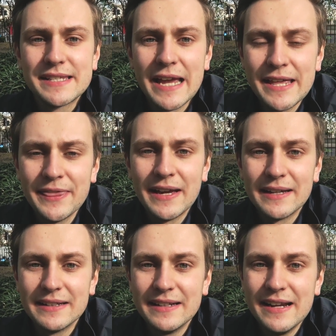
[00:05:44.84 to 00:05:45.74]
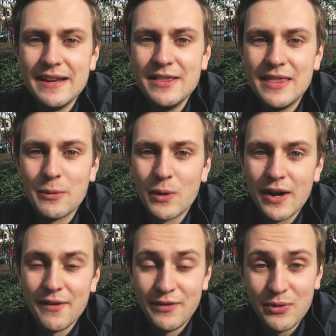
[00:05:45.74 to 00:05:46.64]
Saying that, there
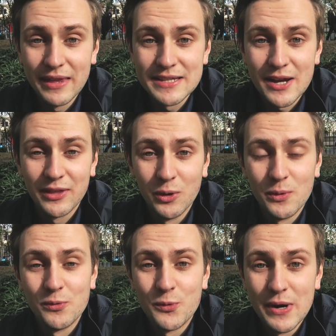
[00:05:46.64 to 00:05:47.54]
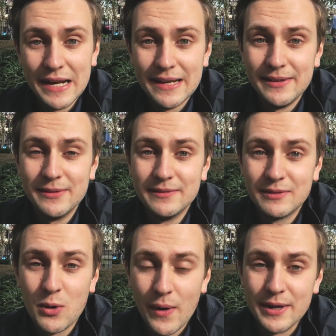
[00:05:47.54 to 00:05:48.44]
were a few things that I thought were really
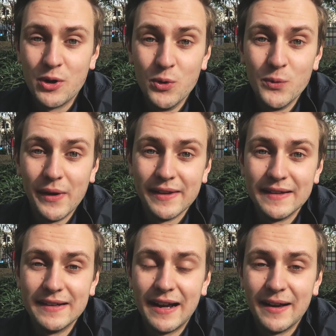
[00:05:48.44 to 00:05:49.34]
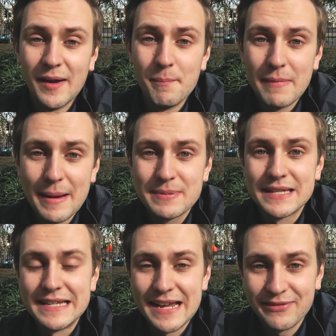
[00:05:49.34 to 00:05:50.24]
quite cool with it. Maps,
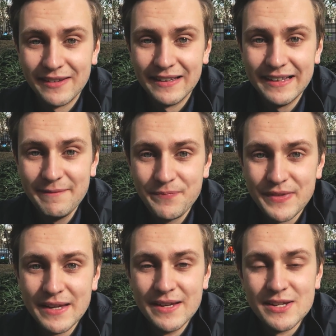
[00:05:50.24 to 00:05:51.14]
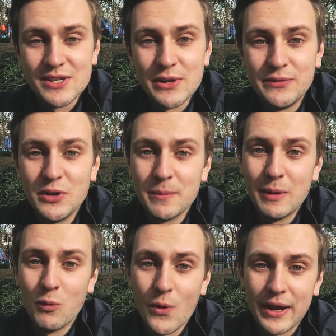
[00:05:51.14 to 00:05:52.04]
definitely. So if you could
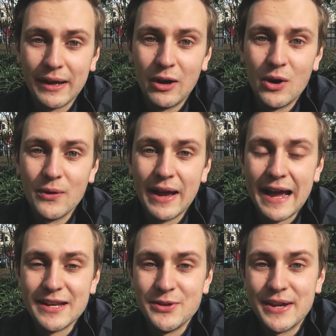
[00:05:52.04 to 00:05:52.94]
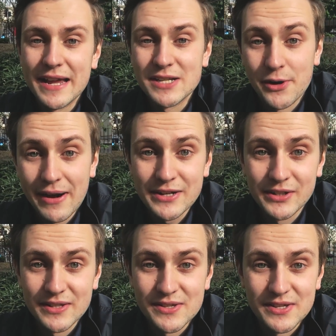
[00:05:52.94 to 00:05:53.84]
be walking along and you could get
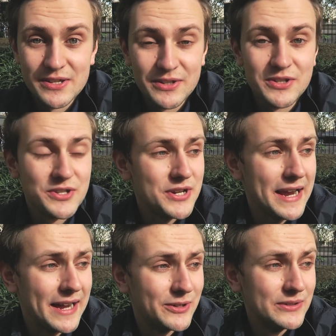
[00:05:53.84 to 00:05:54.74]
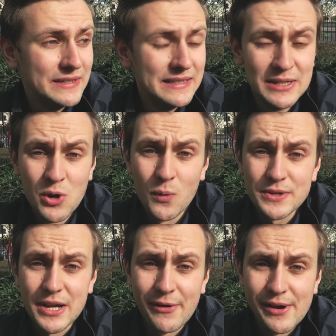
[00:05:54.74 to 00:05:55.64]
directions, and you could just check out
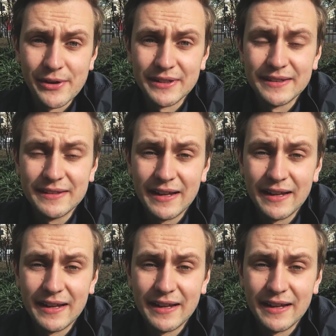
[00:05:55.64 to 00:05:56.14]
what's going on